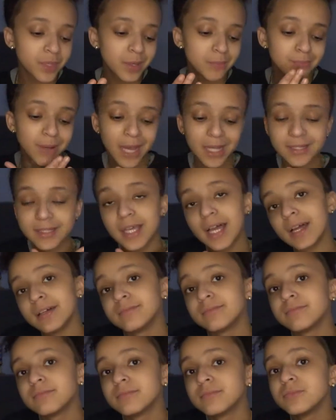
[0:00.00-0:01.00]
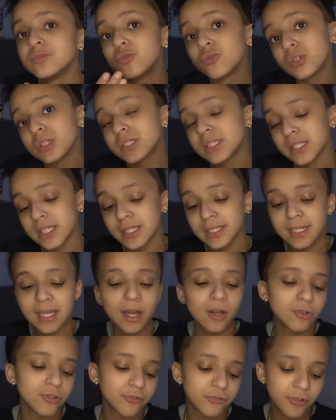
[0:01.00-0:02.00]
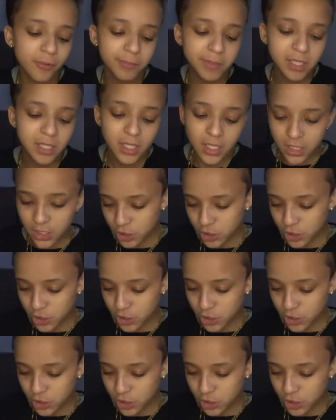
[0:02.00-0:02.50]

back then, you could see it now, you feel me?